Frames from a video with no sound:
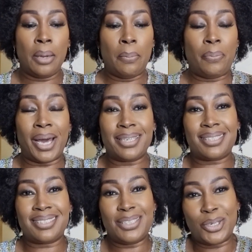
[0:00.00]

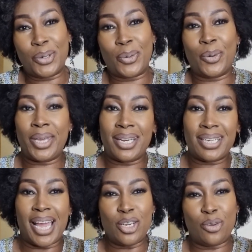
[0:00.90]
but you know, it
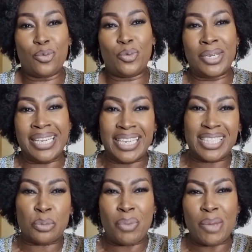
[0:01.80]
kind of
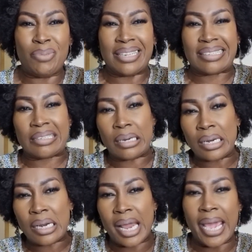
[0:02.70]
leans maybe
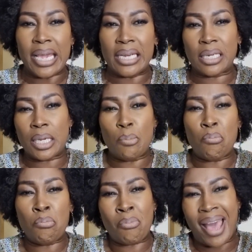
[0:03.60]
slightly
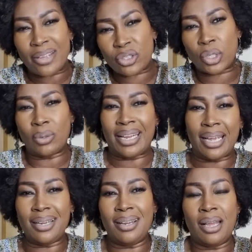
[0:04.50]

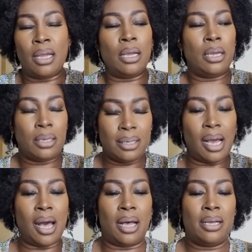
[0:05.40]
masculine.
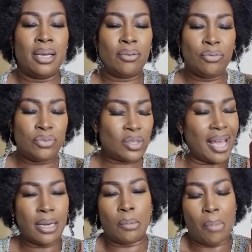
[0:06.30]
Yeah,
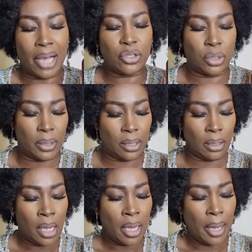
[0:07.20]
slightly masculine.
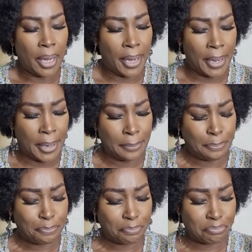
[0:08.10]

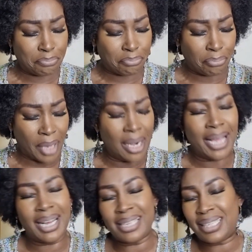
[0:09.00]

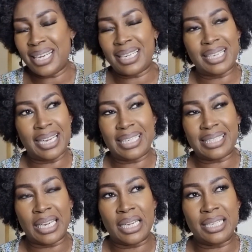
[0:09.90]
Like I said, it
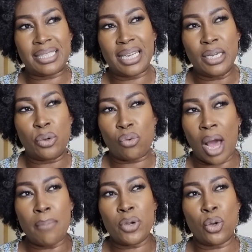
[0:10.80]
doesn't list any
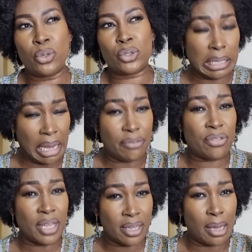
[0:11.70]
rum notes. I
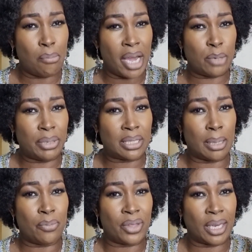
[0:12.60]
think there might be
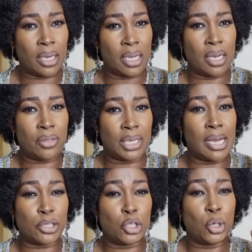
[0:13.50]
something in here that
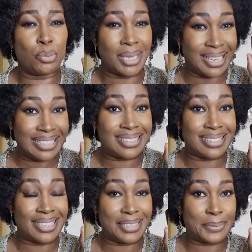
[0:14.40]
has not been
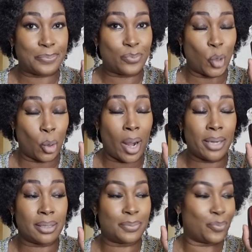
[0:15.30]
listed. All
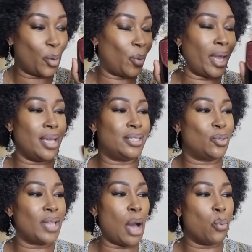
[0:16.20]
right. Okay, so
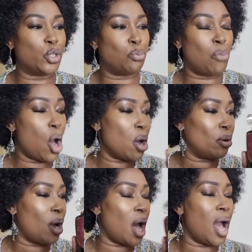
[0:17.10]
that was
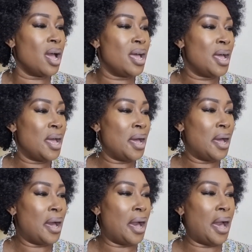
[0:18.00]
Mohra
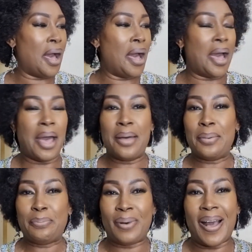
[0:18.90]

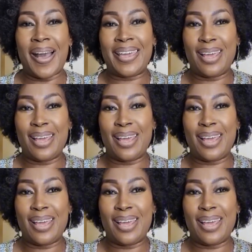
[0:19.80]
by